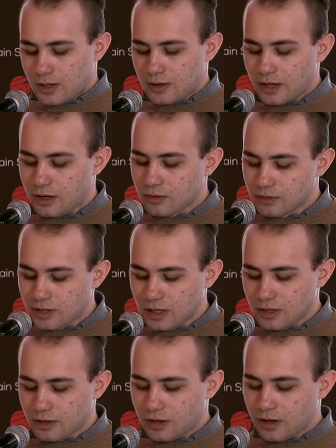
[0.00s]
The
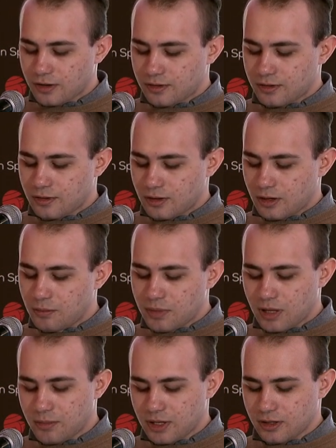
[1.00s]
container has
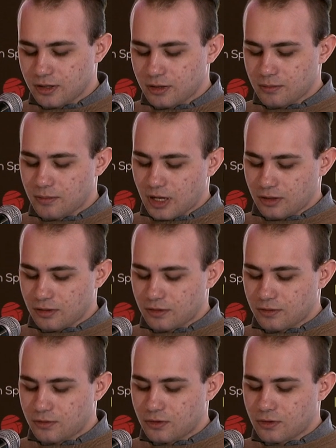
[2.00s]
implemented
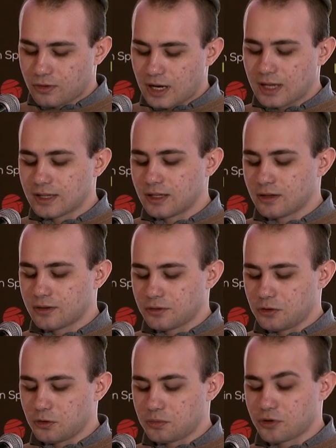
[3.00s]
methods for adding
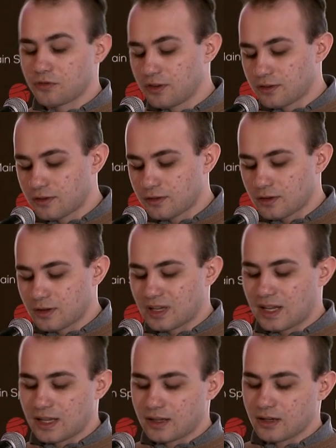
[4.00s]
new provinces,
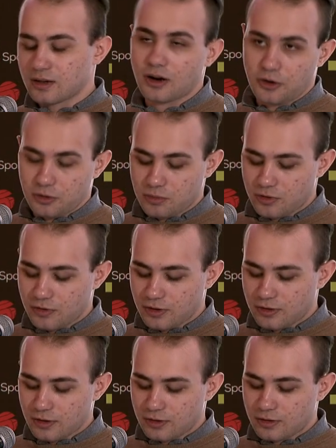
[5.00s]
deleting current
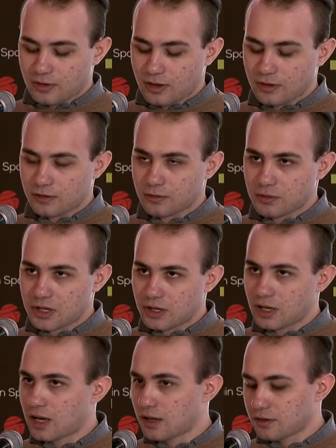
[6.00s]
provinces, as
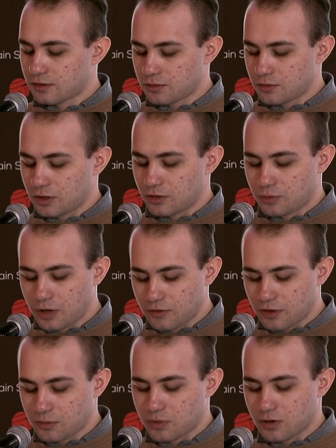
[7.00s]
well as
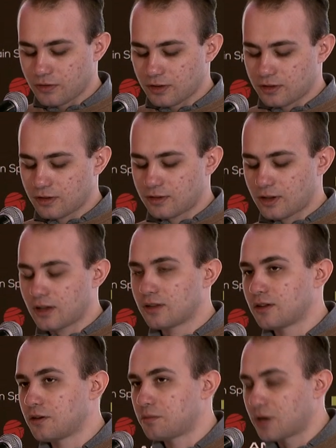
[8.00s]
retrieving provinces
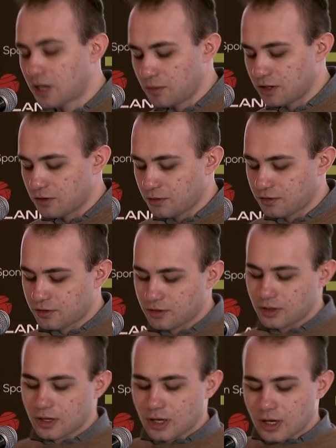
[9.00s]
and their parameters
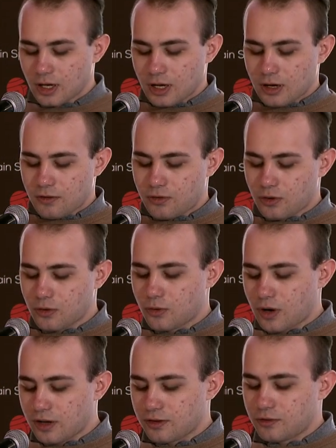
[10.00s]
for
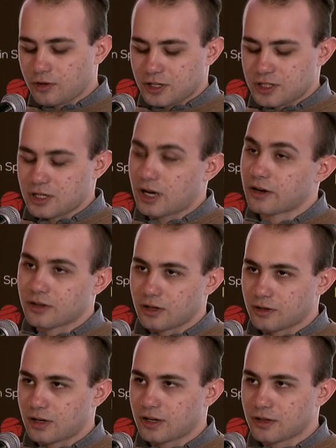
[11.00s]
grand strategy
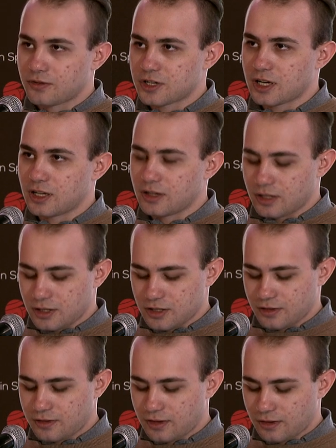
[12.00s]
artificial
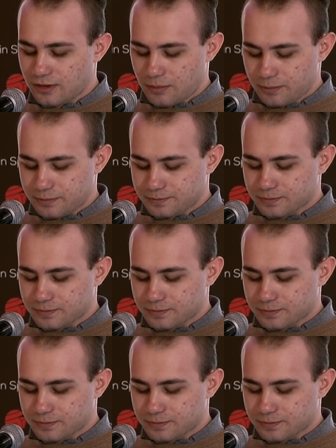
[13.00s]
intelligence system.